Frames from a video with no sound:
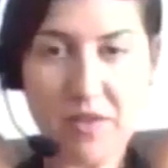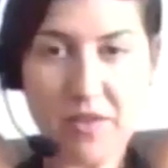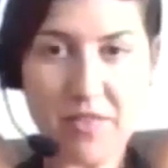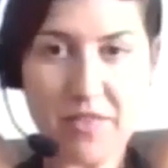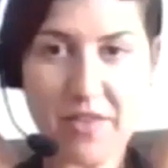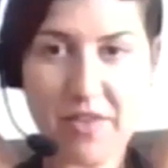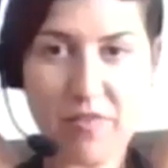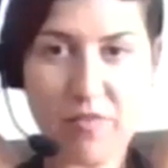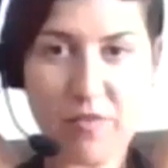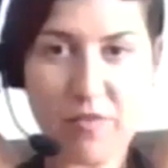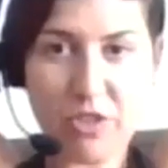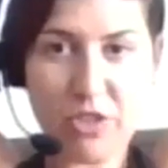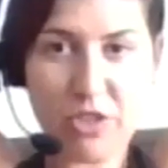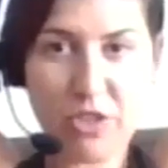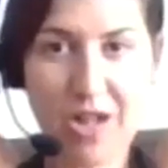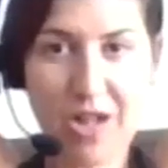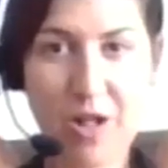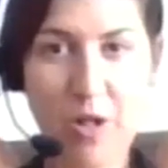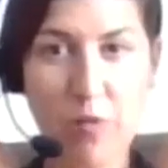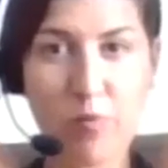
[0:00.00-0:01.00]
Think of what
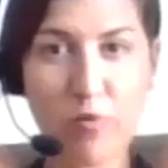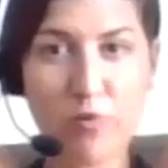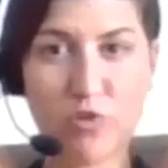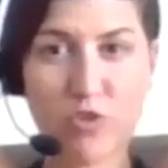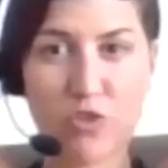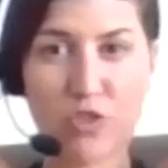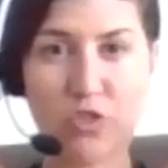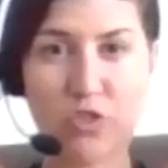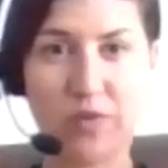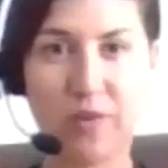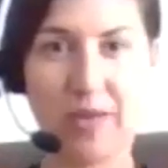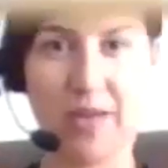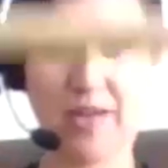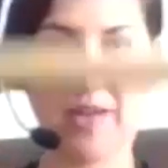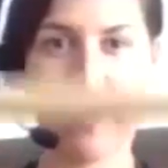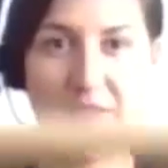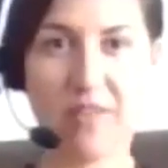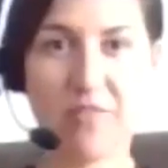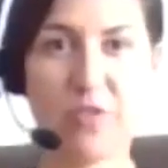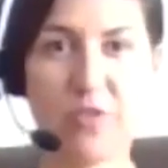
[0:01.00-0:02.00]
your elbows are doing.
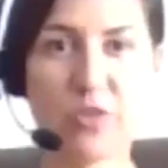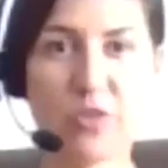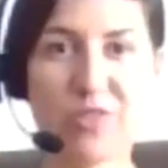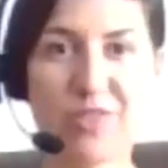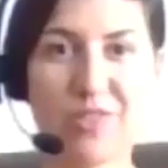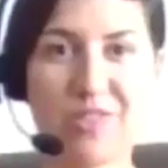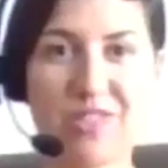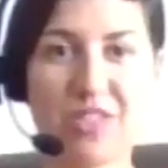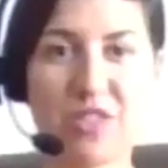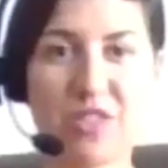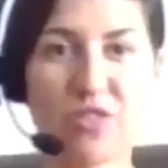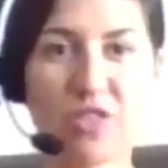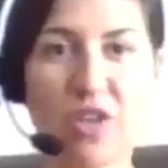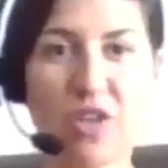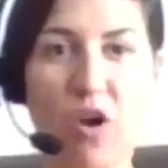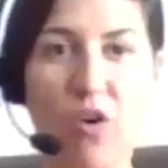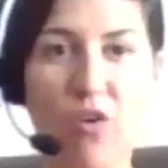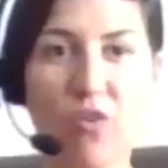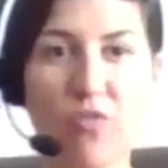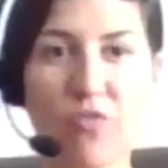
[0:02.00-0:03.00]
If you can see
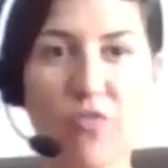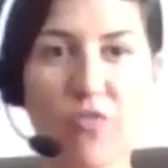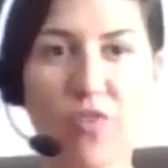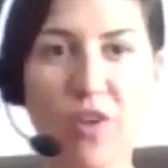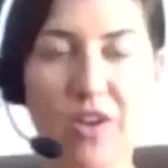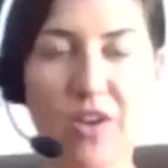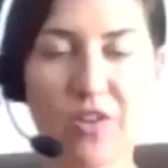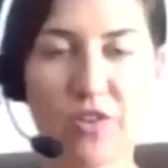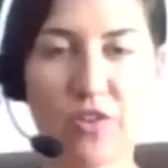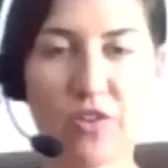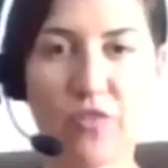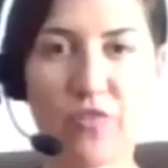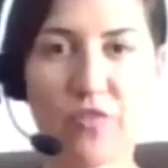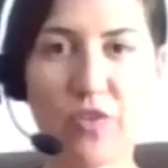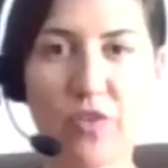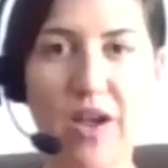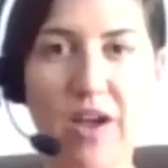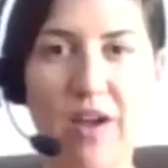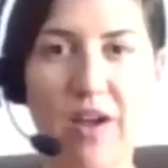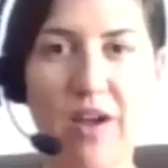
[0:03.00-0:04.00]
yourself, I don't know
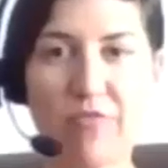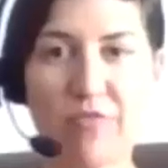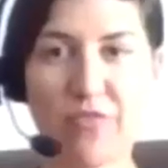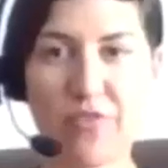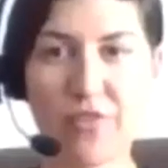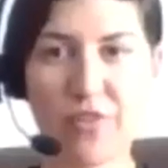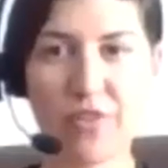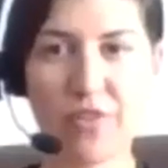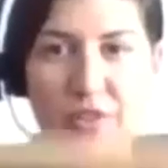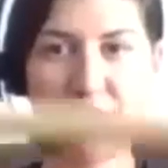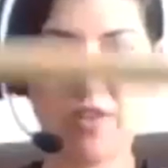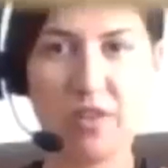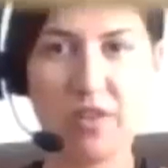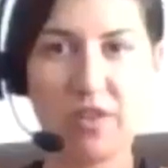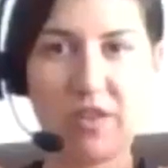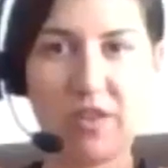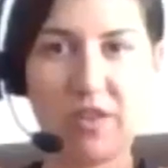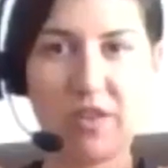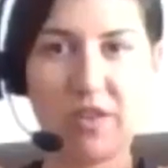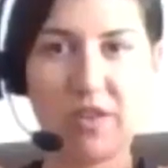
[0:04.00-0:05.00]

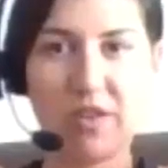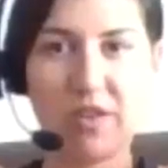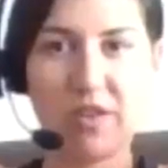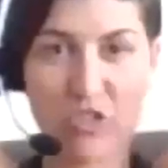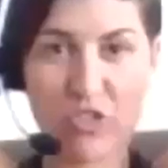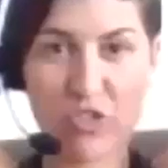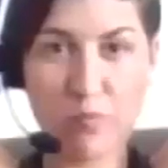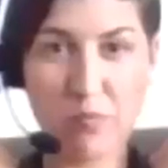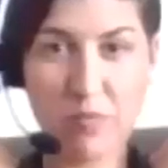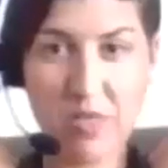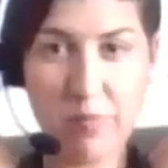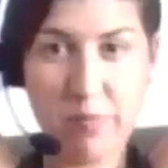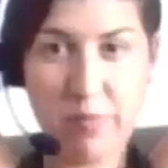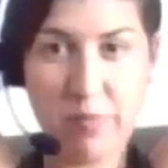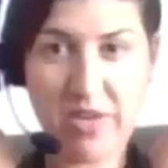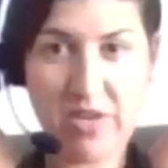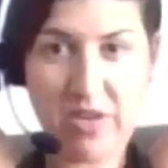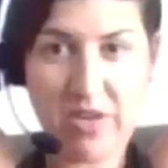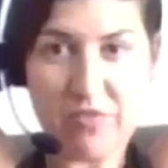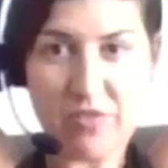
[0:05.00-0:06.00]
if it's just me
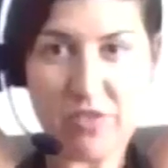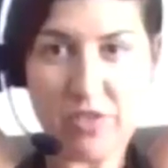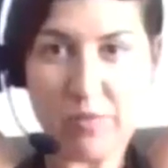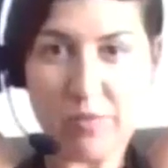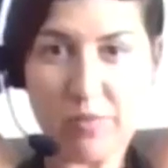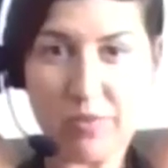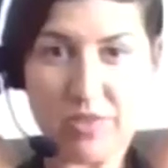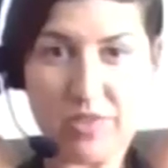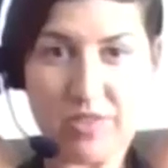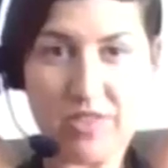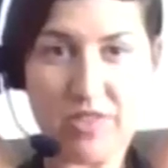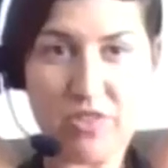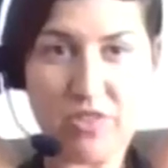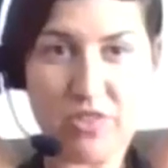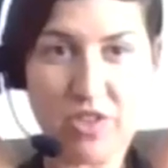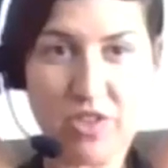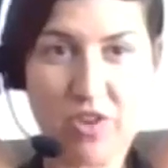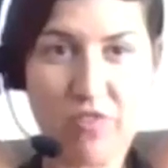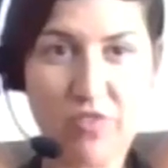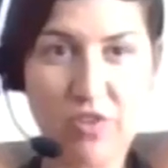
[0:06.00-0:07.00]
big or if you're able to see
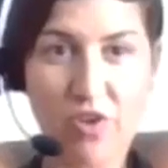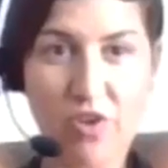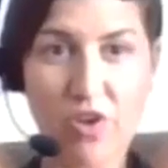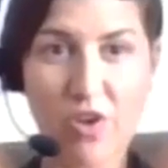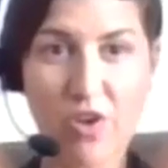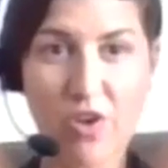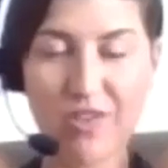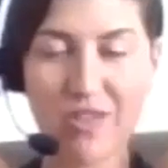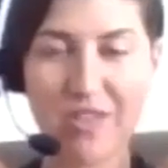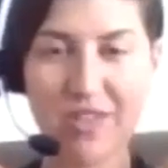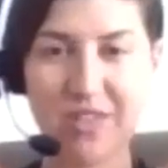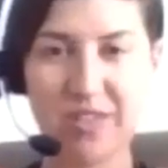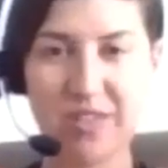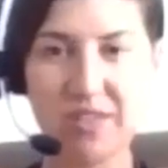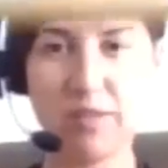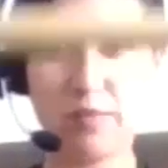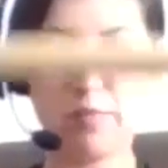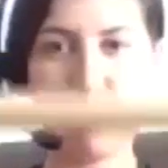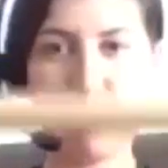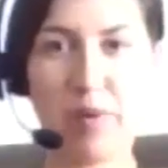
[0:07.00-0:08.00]
yourself at all,
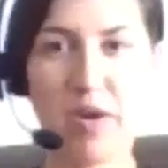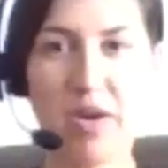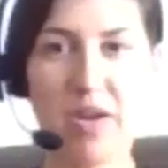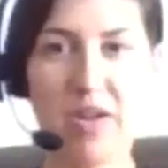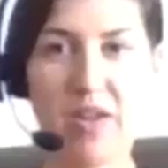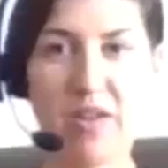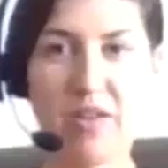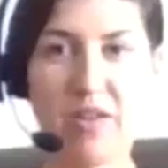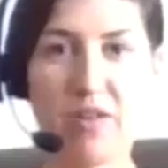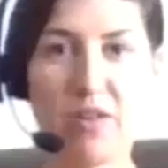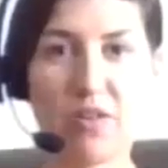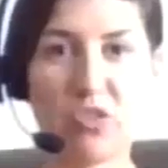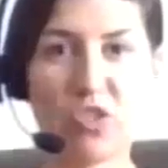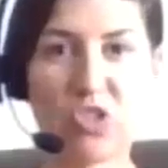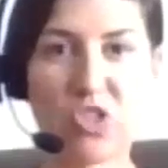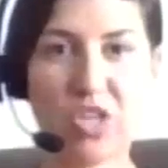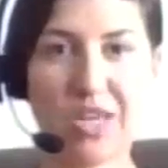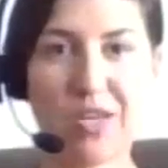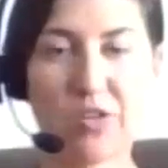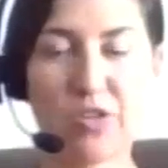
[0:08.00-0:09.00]
but
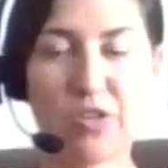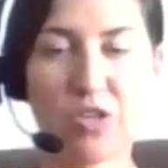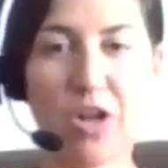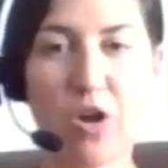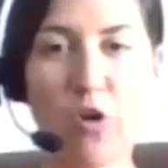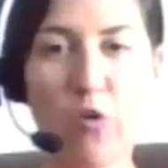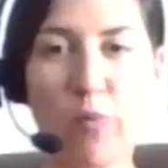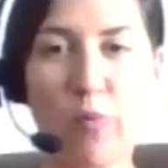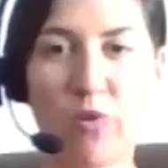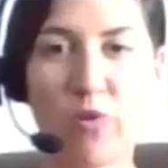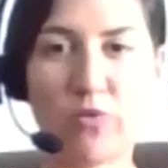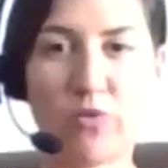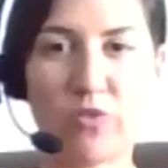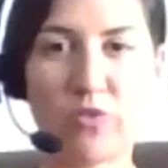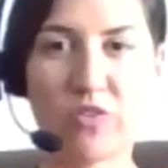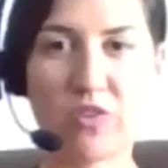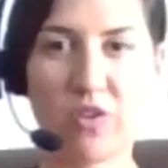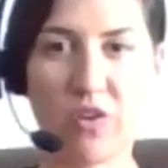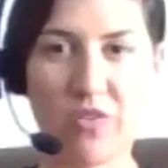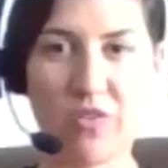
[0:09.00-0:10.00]
check out your
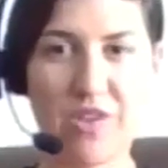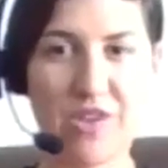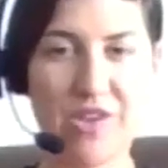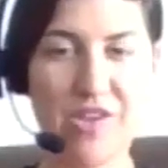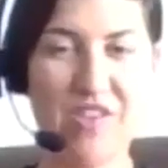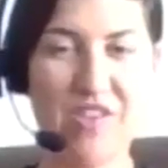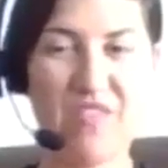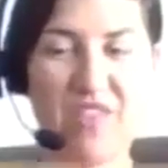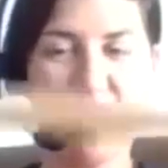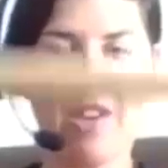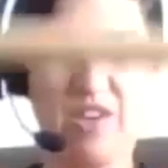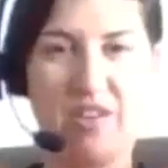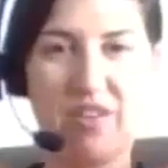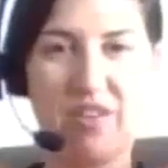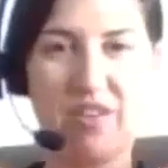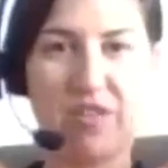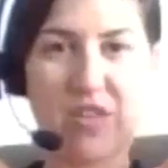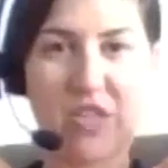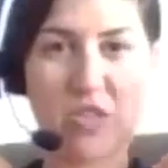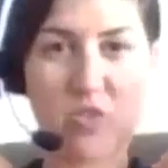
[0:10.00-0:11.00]
elbows. Are they even?
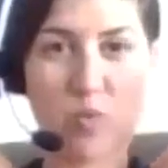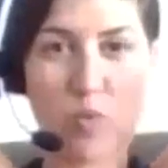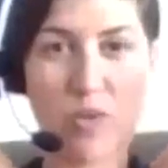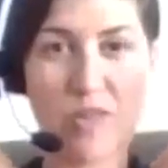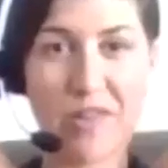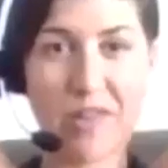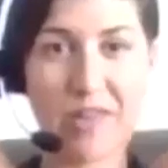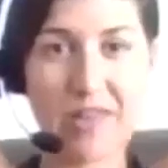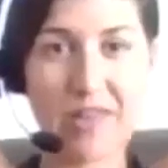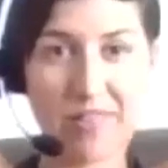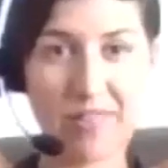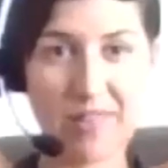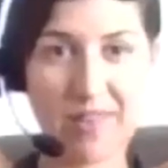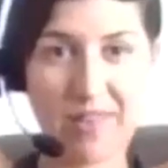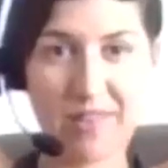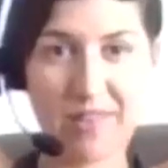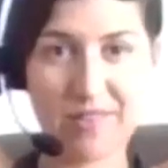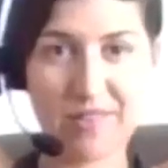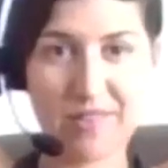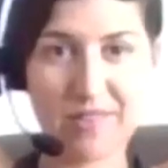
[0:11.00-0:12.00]
Is one like
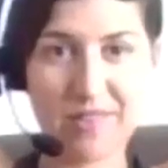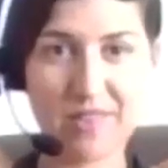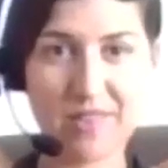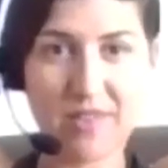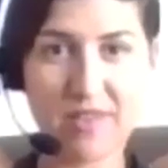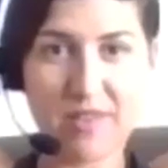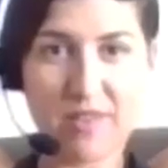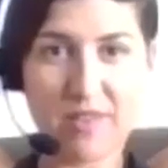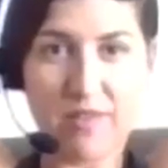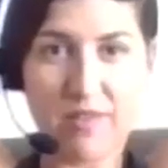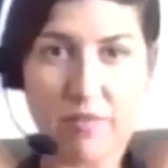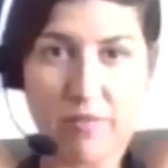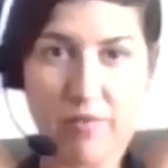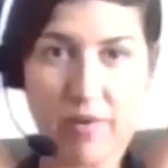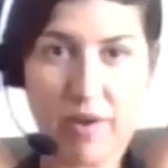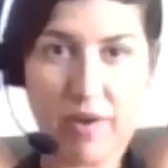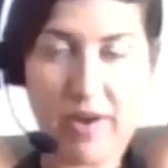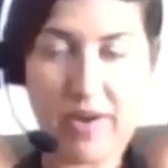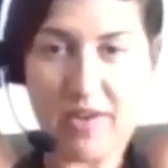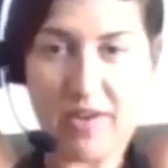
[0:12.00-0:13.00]
this,
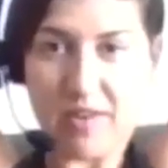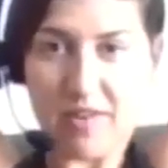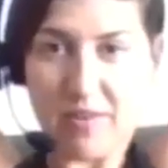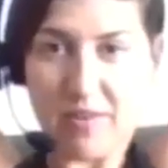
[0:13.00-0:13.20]
right?